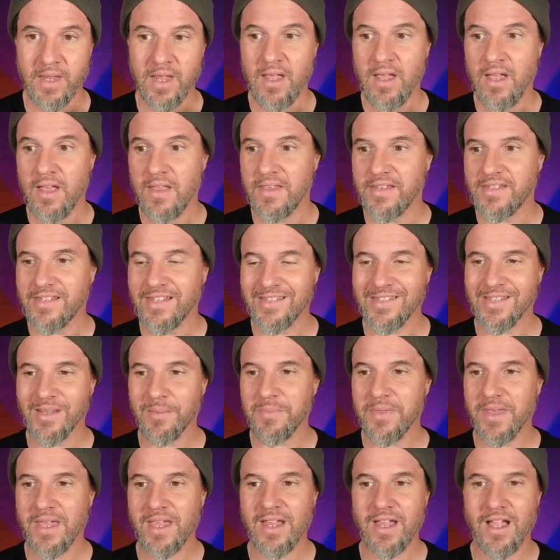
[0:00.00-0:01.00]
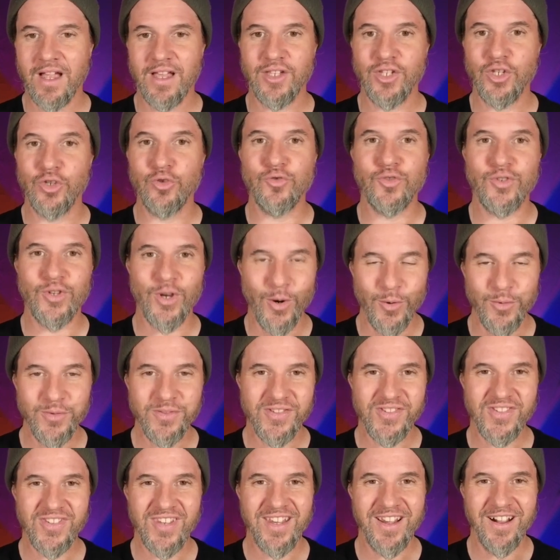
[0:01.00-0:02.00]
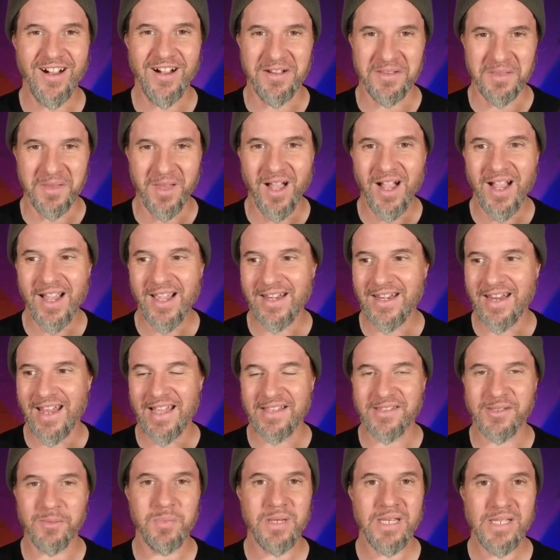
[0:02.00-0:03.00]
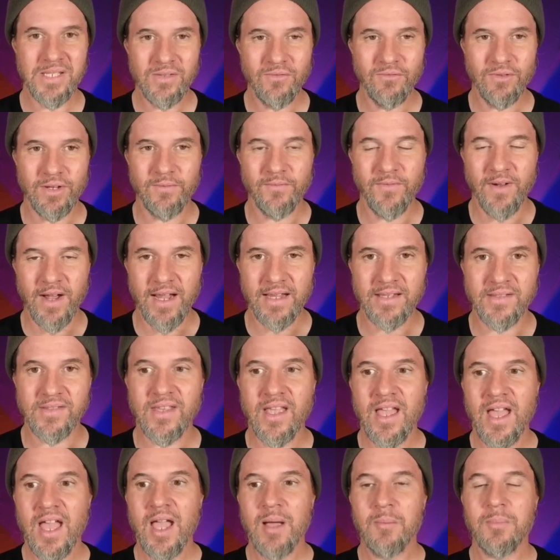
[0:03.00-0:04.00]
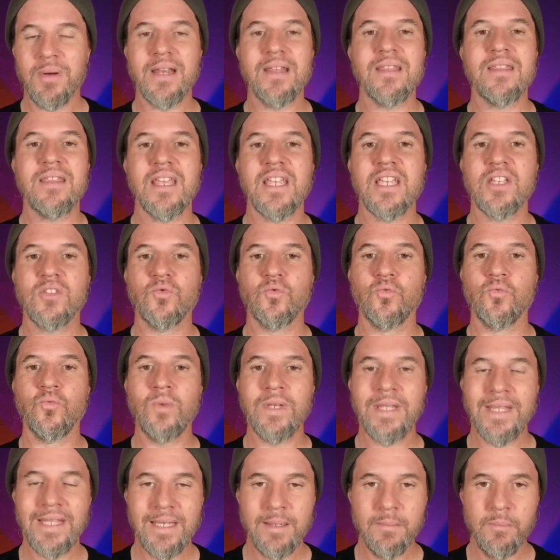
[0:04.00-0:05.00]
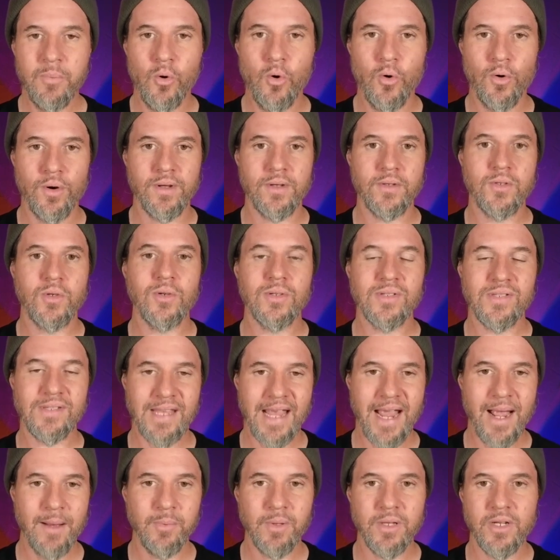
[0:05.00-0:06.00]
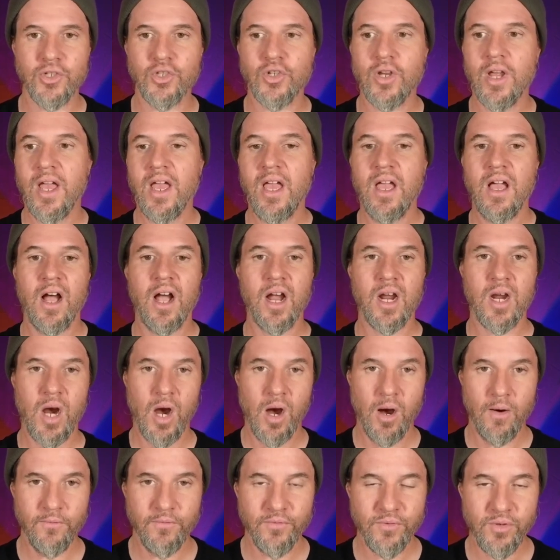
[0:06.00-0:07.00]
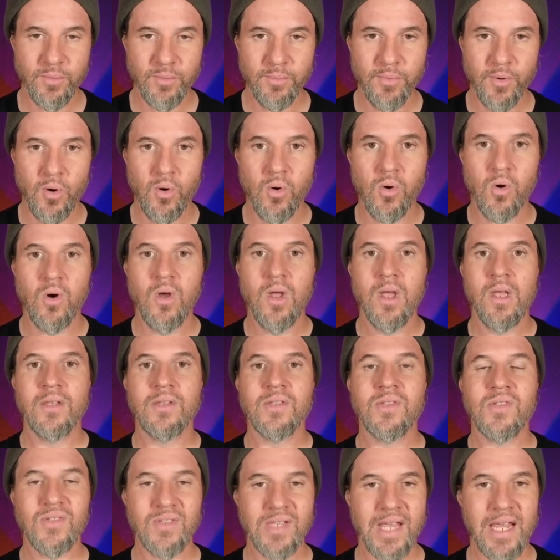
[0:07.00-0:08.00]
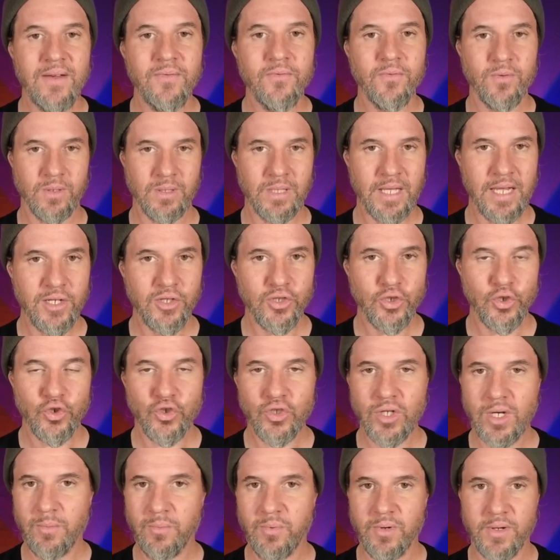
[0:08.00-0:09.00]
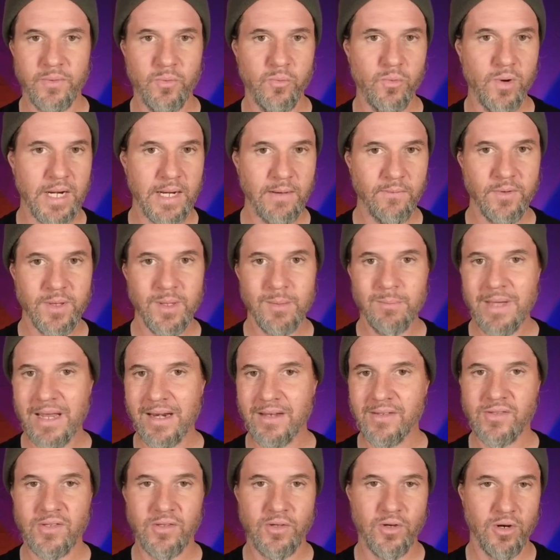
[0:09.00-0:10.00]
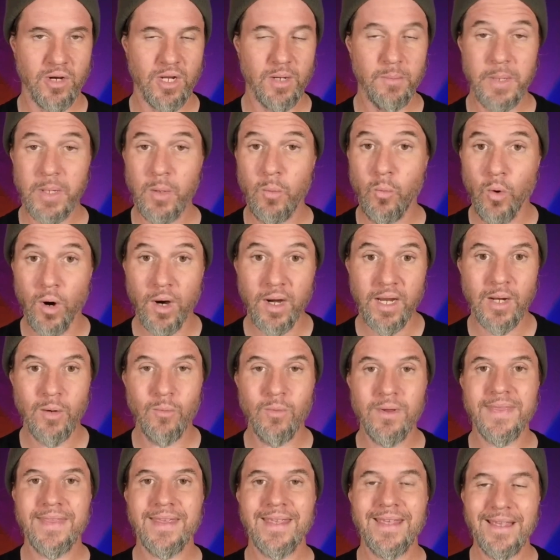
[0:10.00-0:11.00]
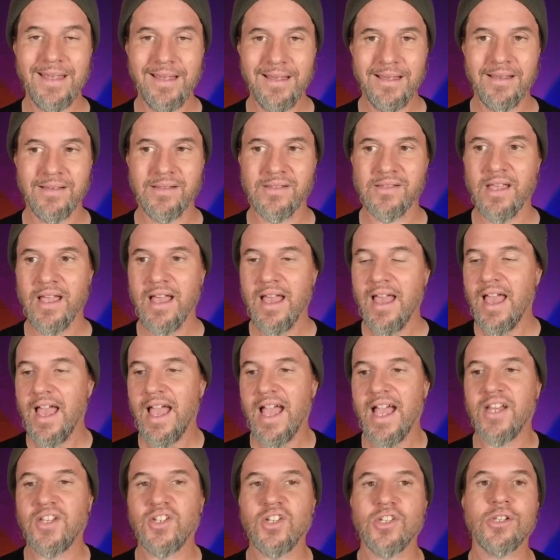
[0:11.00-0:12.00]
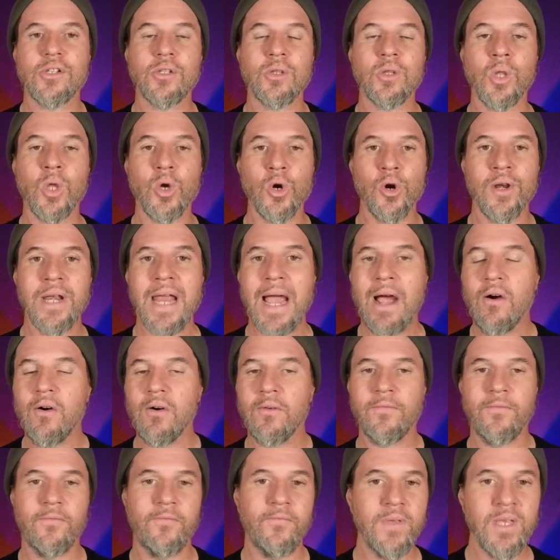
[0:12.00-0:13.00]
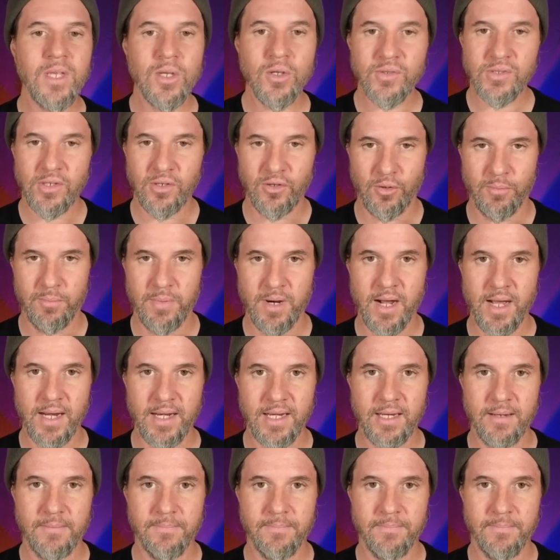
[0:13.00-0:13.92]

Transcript: This is something you don't see online as a piece of advice, but I think it's really important to establish a comfortable, safe relationship with whatever the medicine you're going to be working with is, and just learn how it feels in your body.